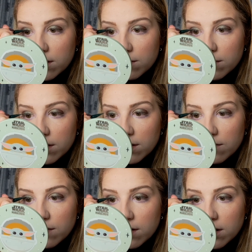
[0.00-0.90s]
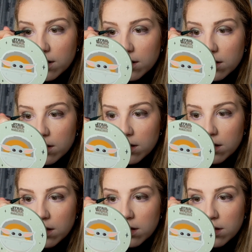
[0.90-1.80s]
I really feel like
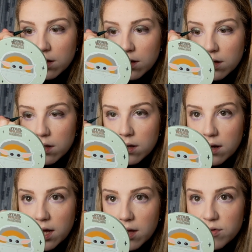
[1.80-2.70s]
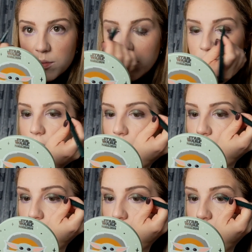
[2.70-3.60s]
I have to put
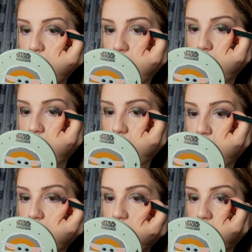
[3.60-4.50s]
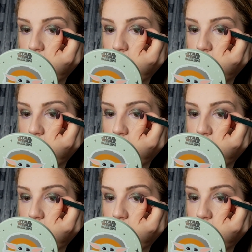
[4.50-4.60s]
all my